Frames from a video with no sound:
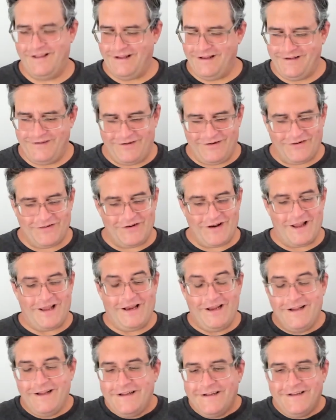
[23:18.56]
It's just not,
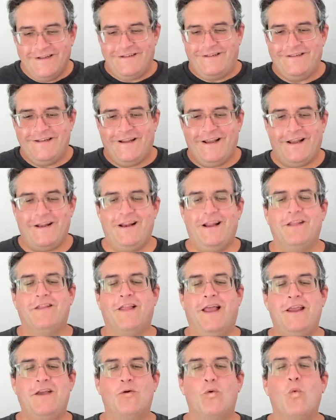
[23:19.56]

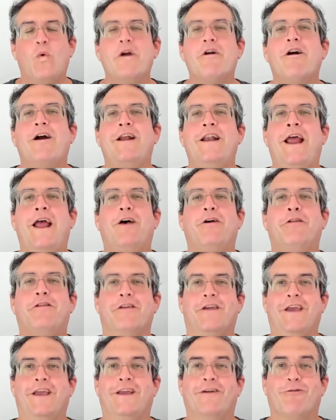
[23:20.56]
like, we're
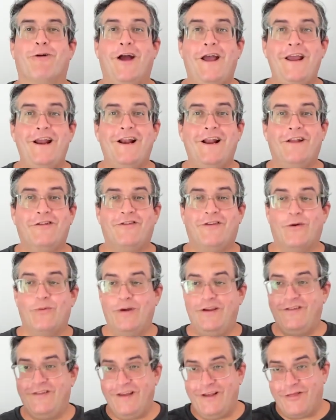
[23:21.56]
unhealthy, right? And so
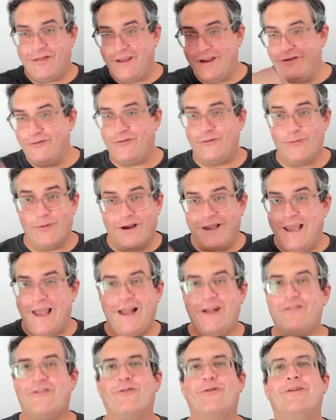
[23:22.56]
we see things through a
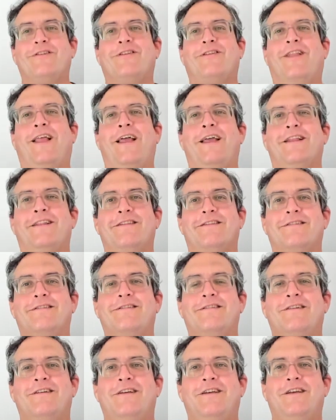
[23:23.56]
cancerous
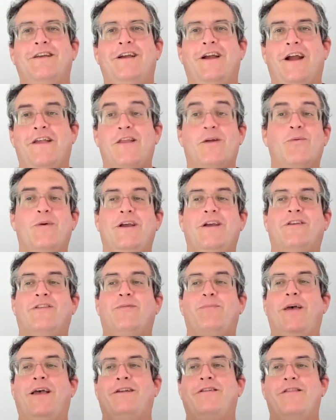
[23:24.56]
lens, and then we
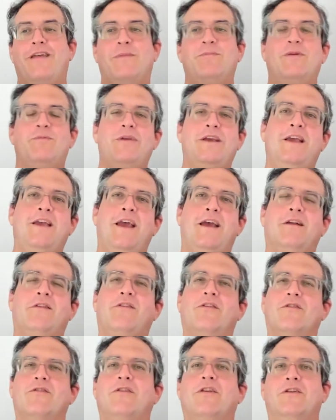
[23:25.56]
expect them to be
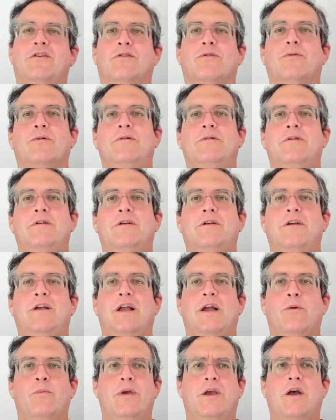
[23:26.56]
cancer too.
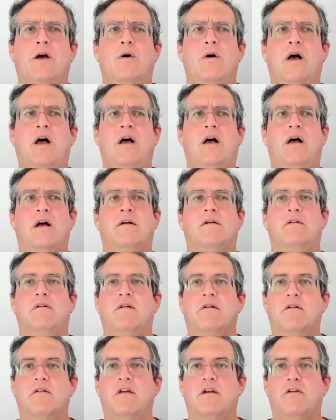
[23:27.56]
And we go,
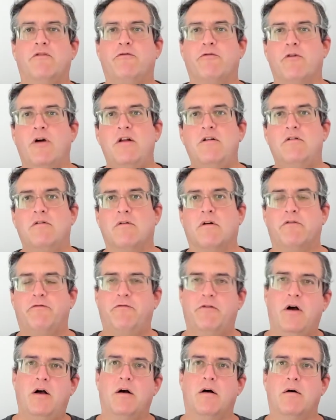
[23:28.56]
are they a friend or a
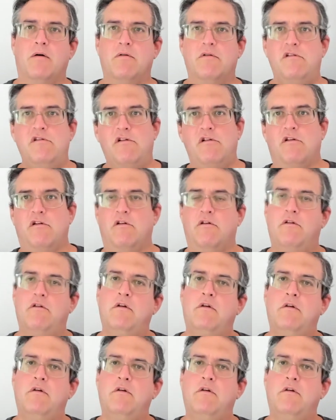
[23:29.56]
foe?